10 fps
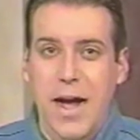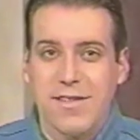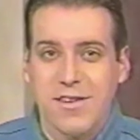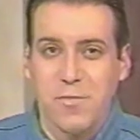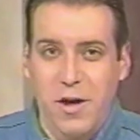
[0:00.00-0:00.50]

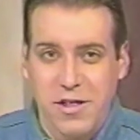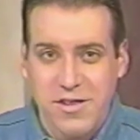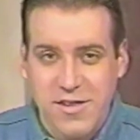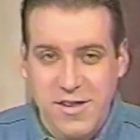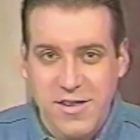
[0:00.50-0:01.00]
basketball
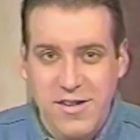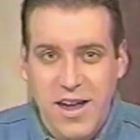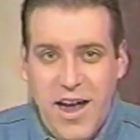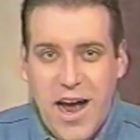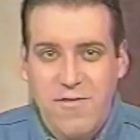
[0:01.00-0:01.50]
of the season.
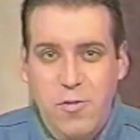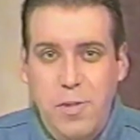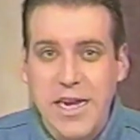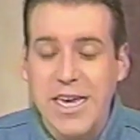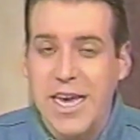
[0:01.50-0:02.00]
After
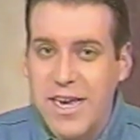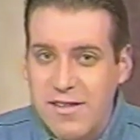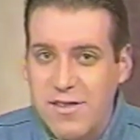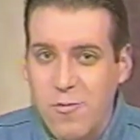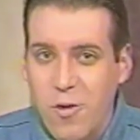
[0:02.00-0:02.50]
beating
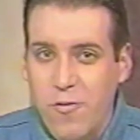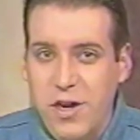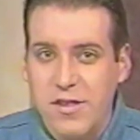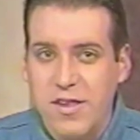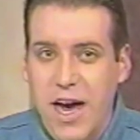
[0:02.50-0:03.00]
East, the
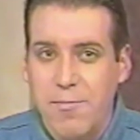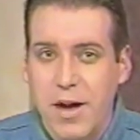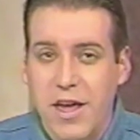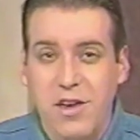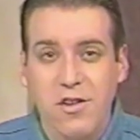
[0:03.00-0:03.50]
Wolverines got
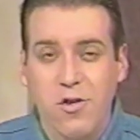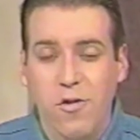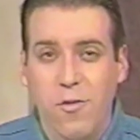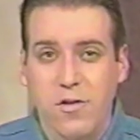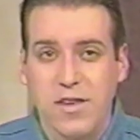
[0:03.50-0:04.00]
by a good
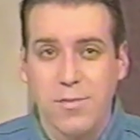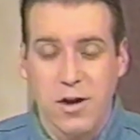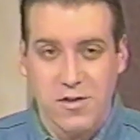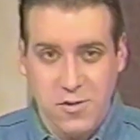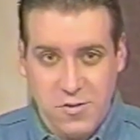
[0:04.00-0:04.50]
Norfolk team
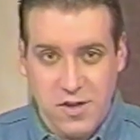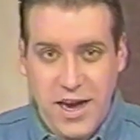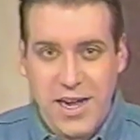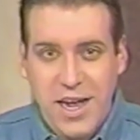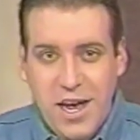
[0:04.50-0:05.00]
on
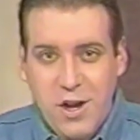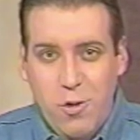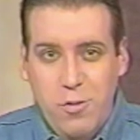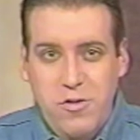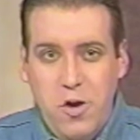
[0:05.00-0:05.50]
Tuesday.
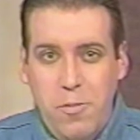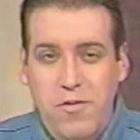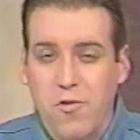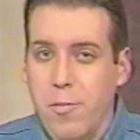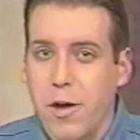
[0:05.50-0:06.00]
North was
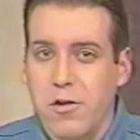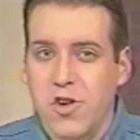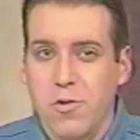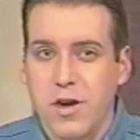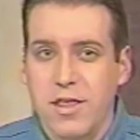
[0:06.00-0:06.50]
hoping for a better
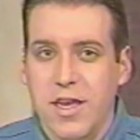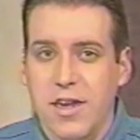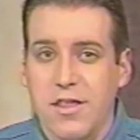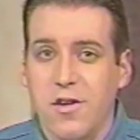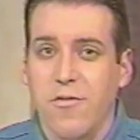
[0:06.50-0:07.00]
showing
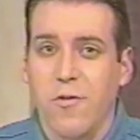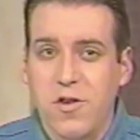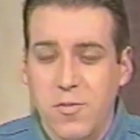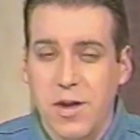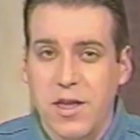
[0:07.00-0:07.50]
than in their
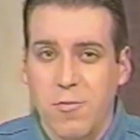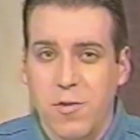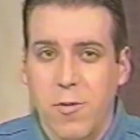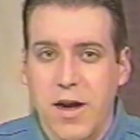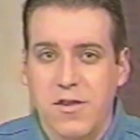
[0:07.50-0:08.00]
first meeting
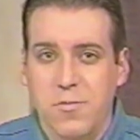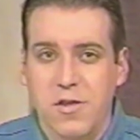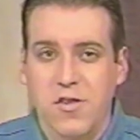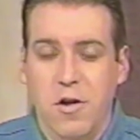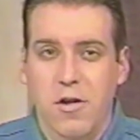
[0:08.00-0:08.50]
with West when
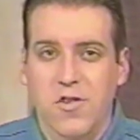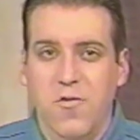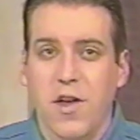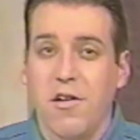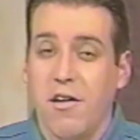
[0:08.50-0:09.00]
the
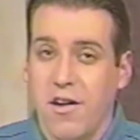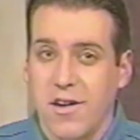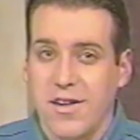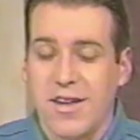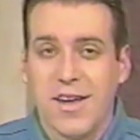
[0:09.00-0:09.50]
Stars fell
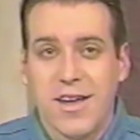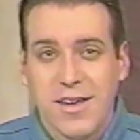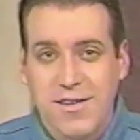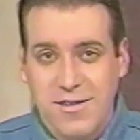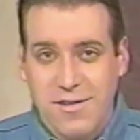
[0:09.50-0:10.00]
hard
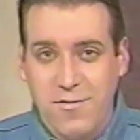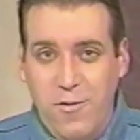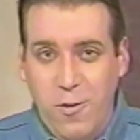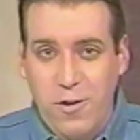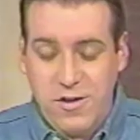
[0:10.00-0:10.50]

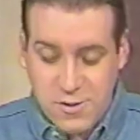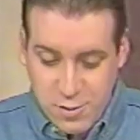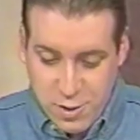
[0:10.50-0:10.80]
64 to